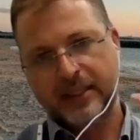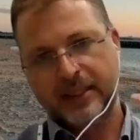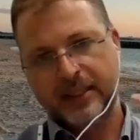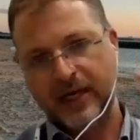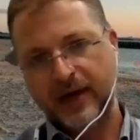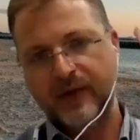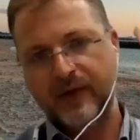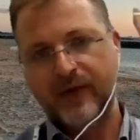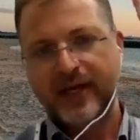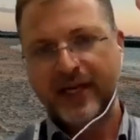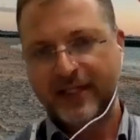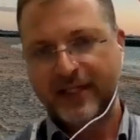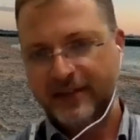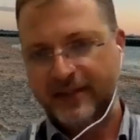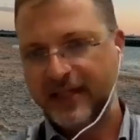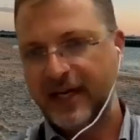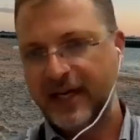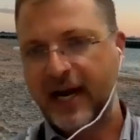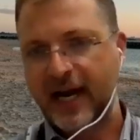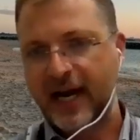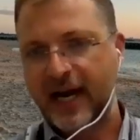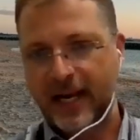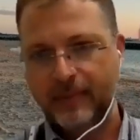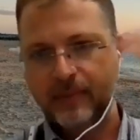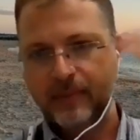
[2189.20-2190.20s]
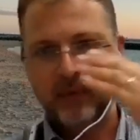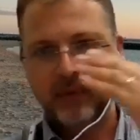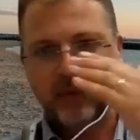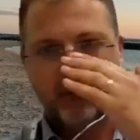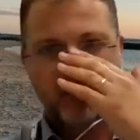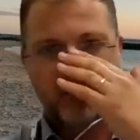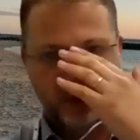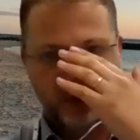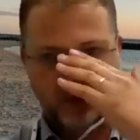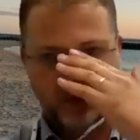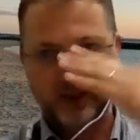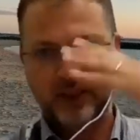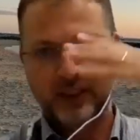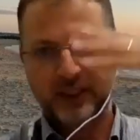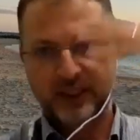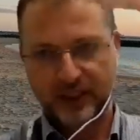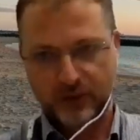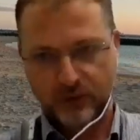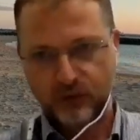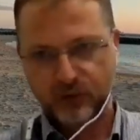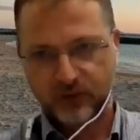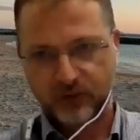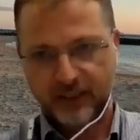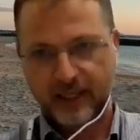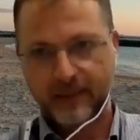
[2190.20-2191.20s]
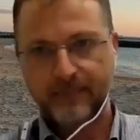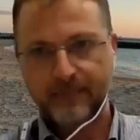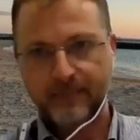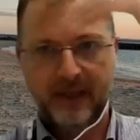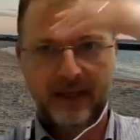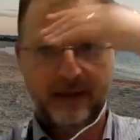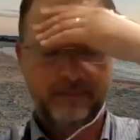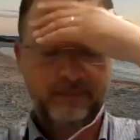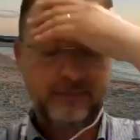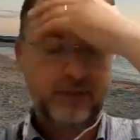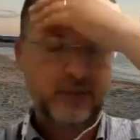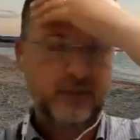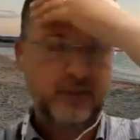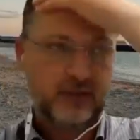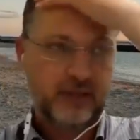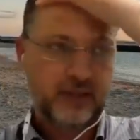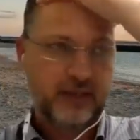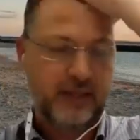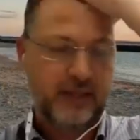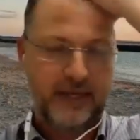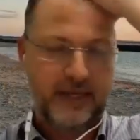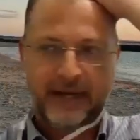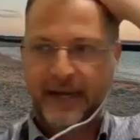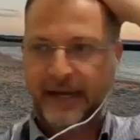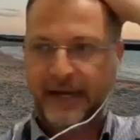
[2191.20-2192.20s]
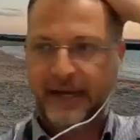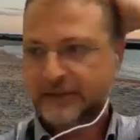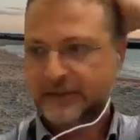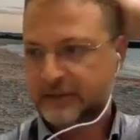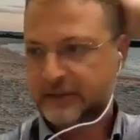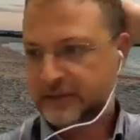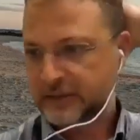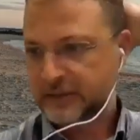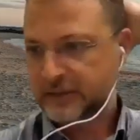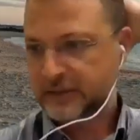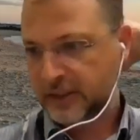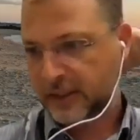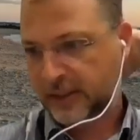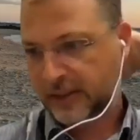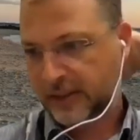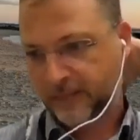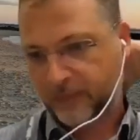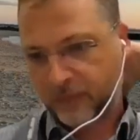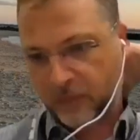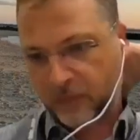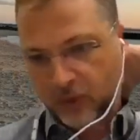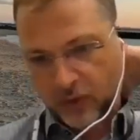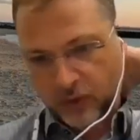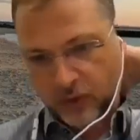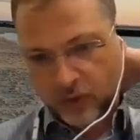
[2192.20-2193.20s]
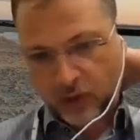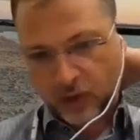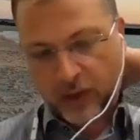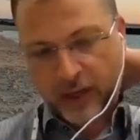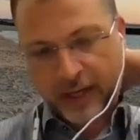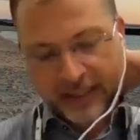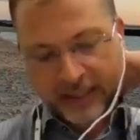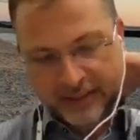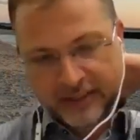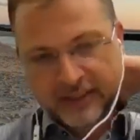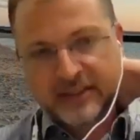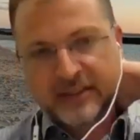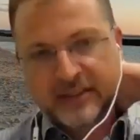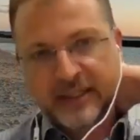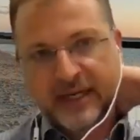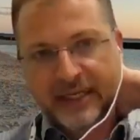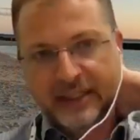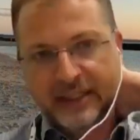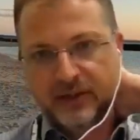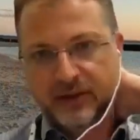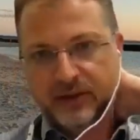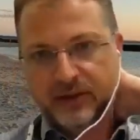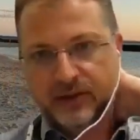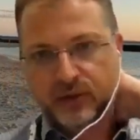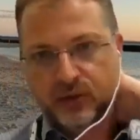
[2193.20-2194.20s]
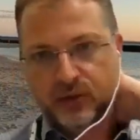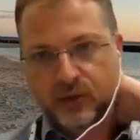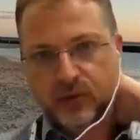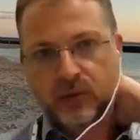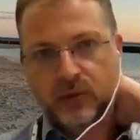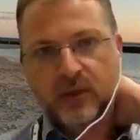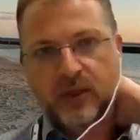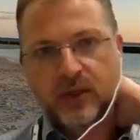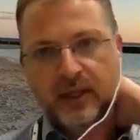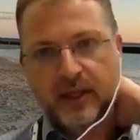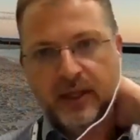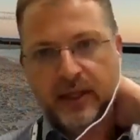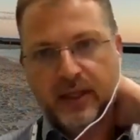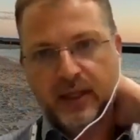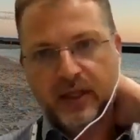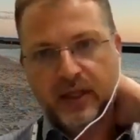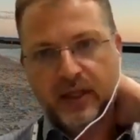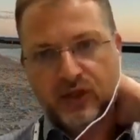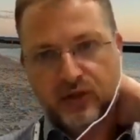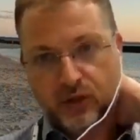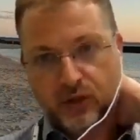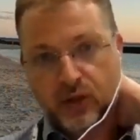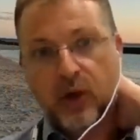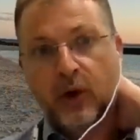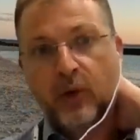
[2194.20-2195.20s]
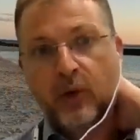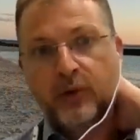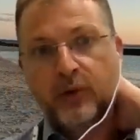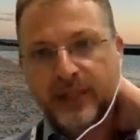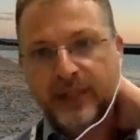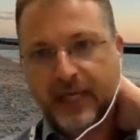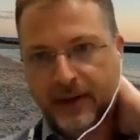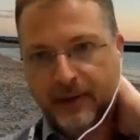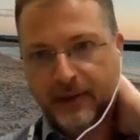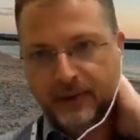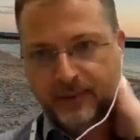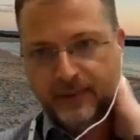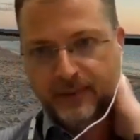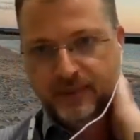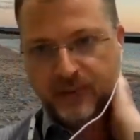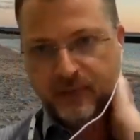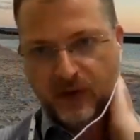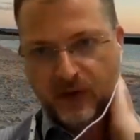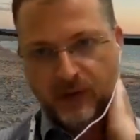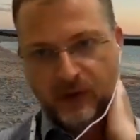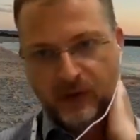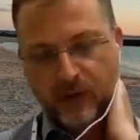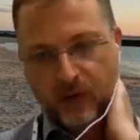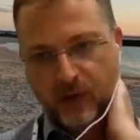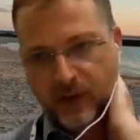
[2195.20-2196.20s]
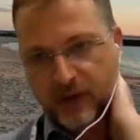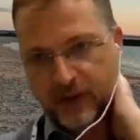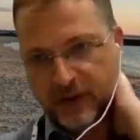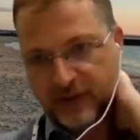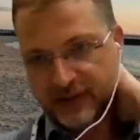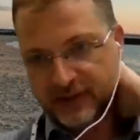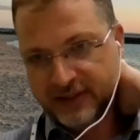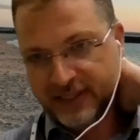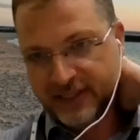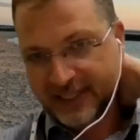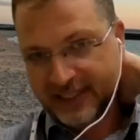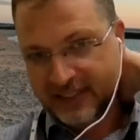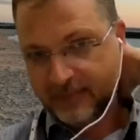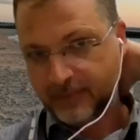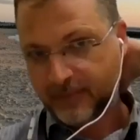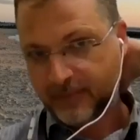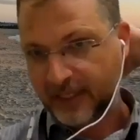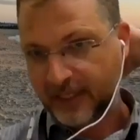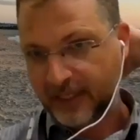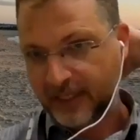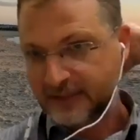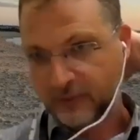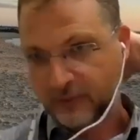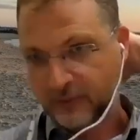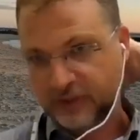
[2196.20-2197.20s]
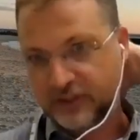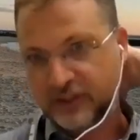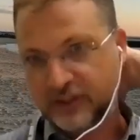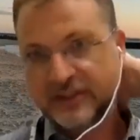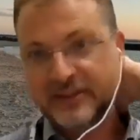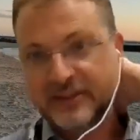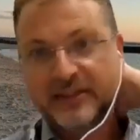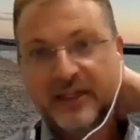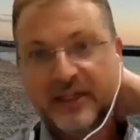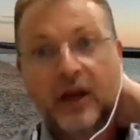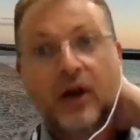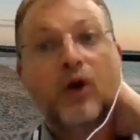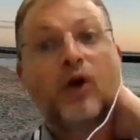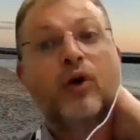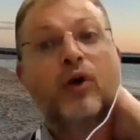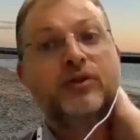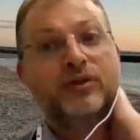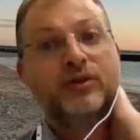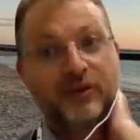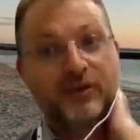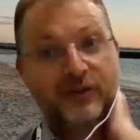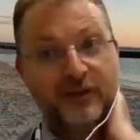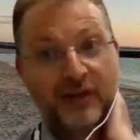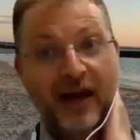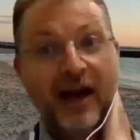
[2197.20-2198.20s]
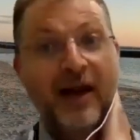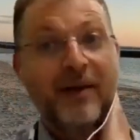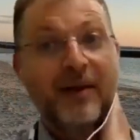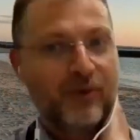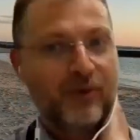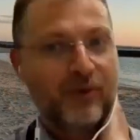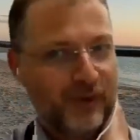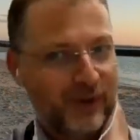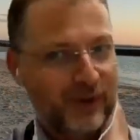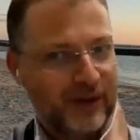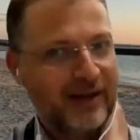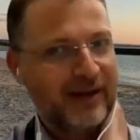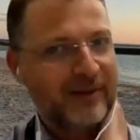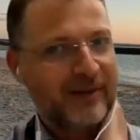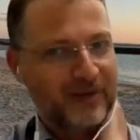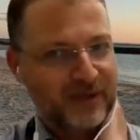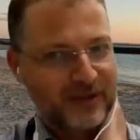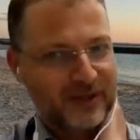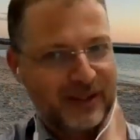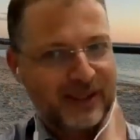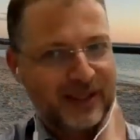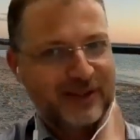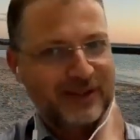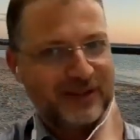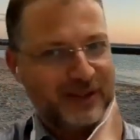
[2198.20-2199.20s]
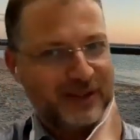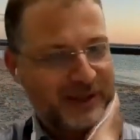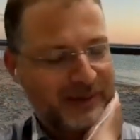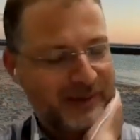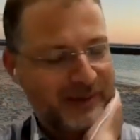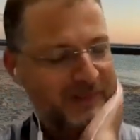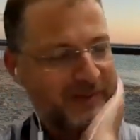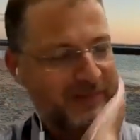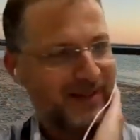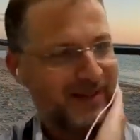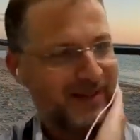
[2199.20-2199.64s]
career time where she need to step up. And I decided to slow down for 6 months, which is a lot of time for a researcher,